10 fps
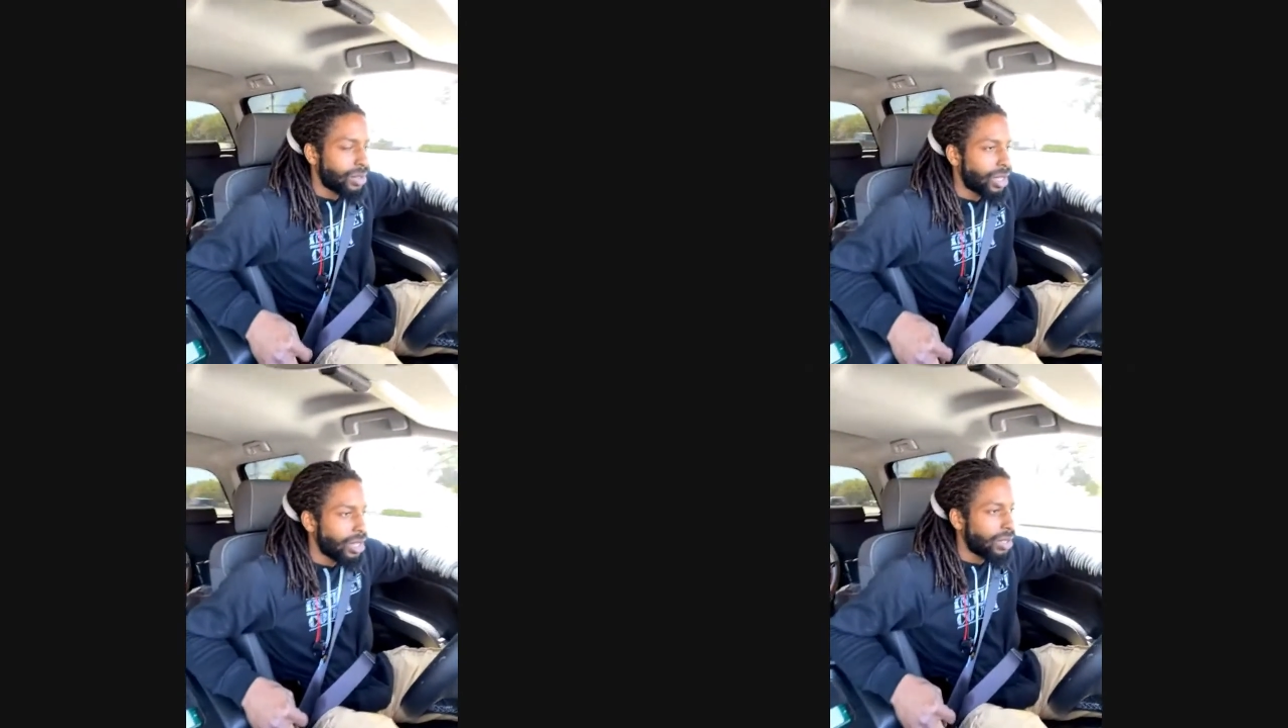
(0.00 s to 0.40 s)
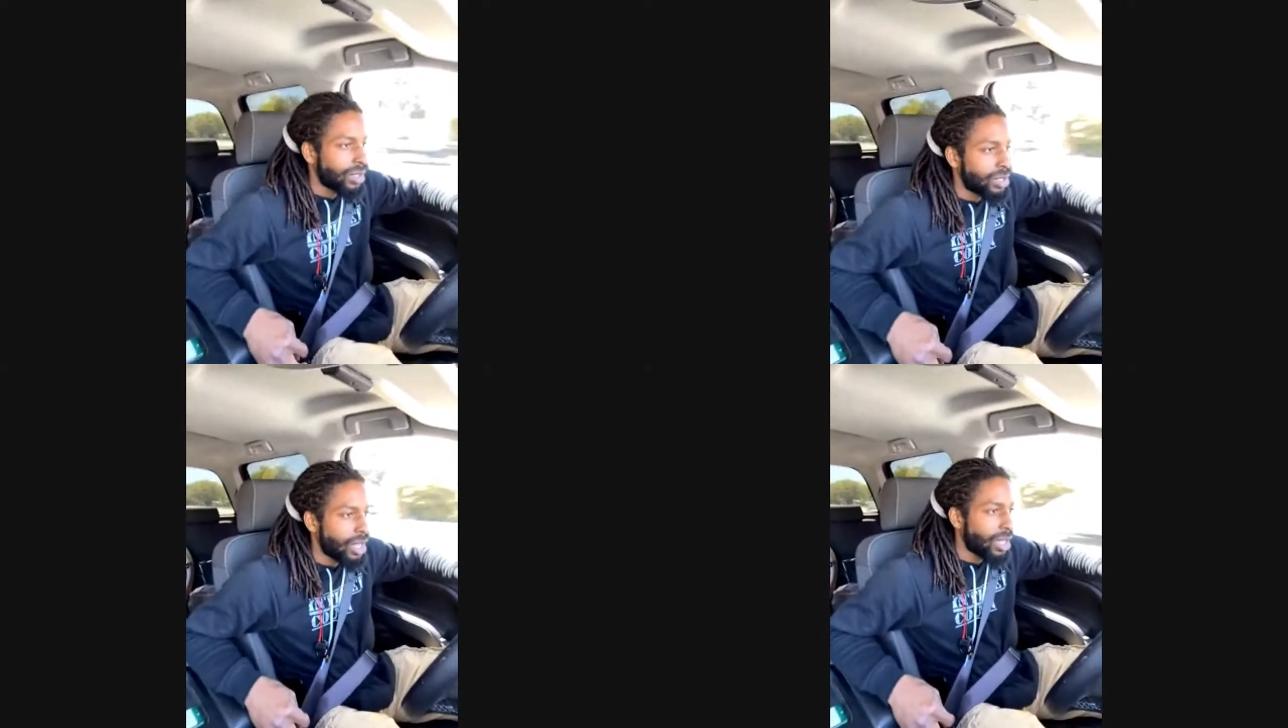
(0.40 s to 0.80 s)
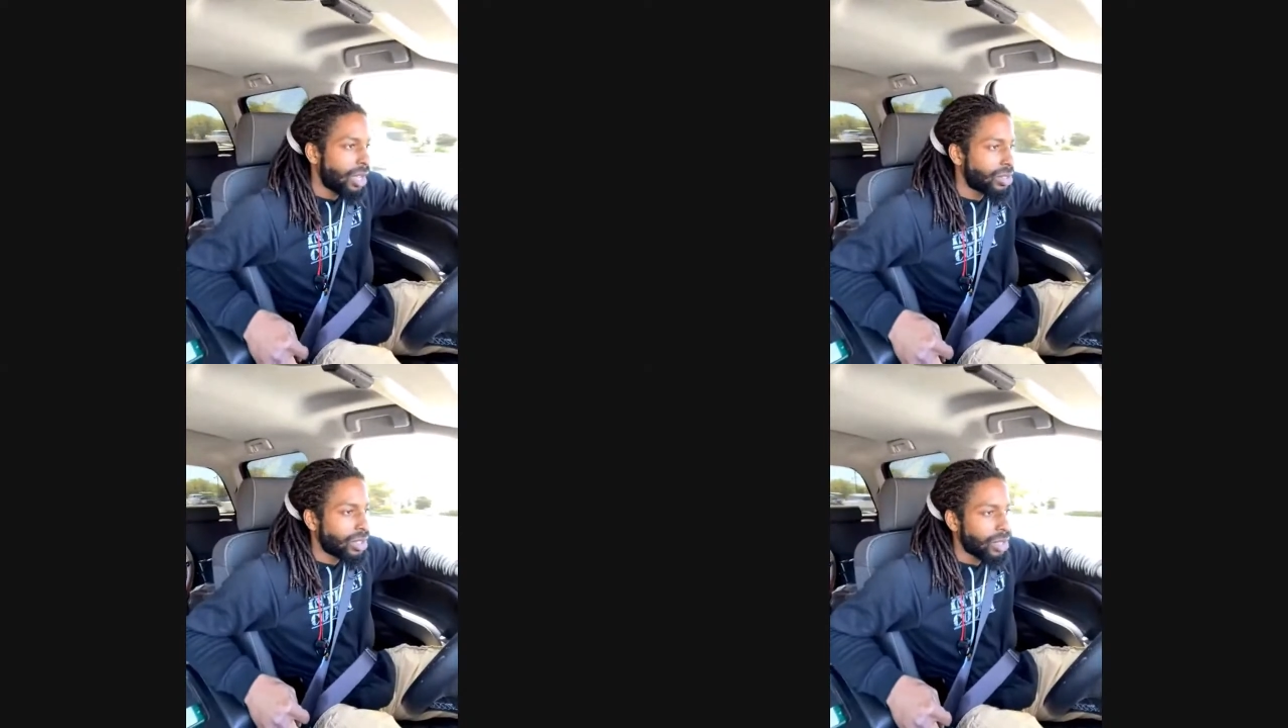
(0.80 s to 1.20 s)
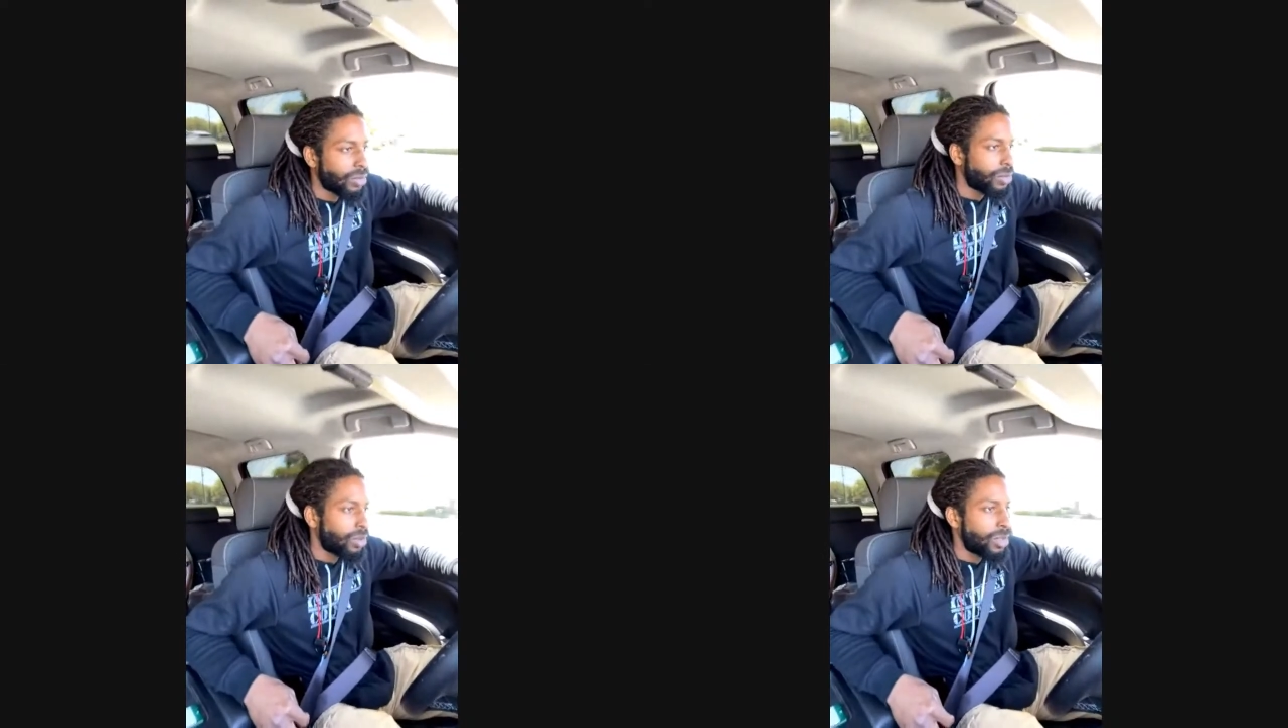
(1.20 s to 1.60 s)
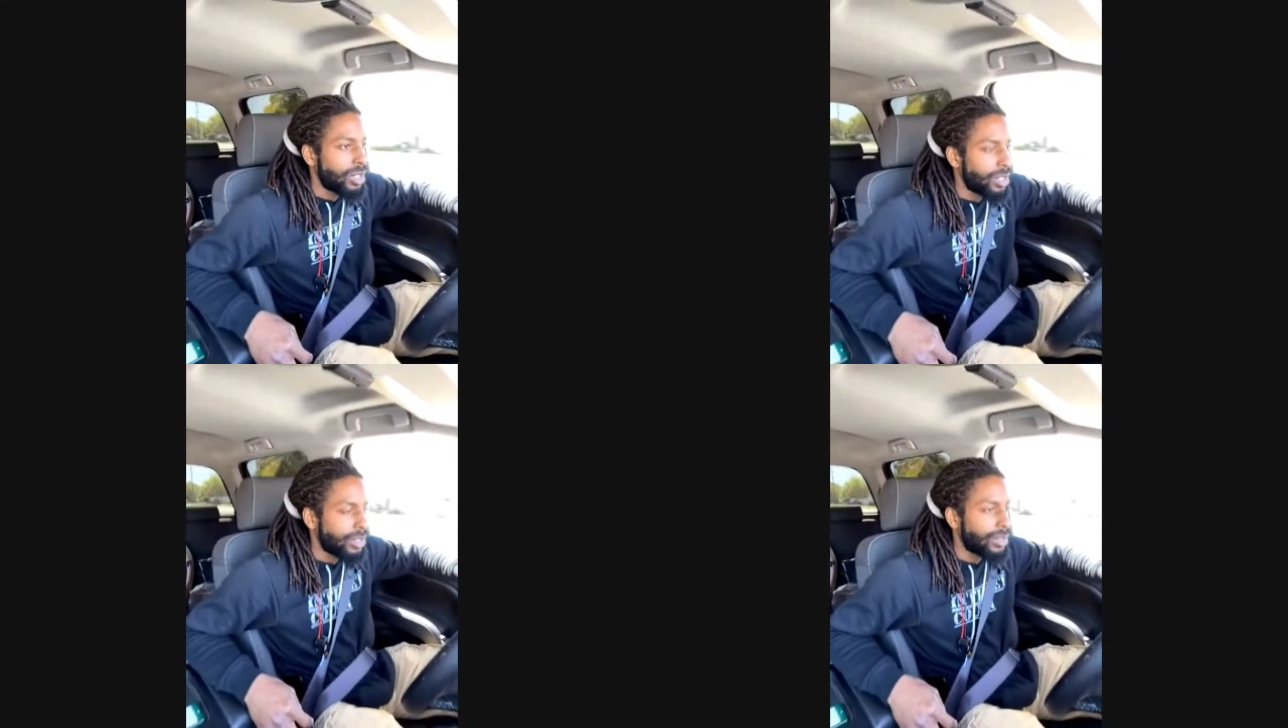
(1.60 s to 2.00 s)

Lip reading: hey, let's hang out together for a minute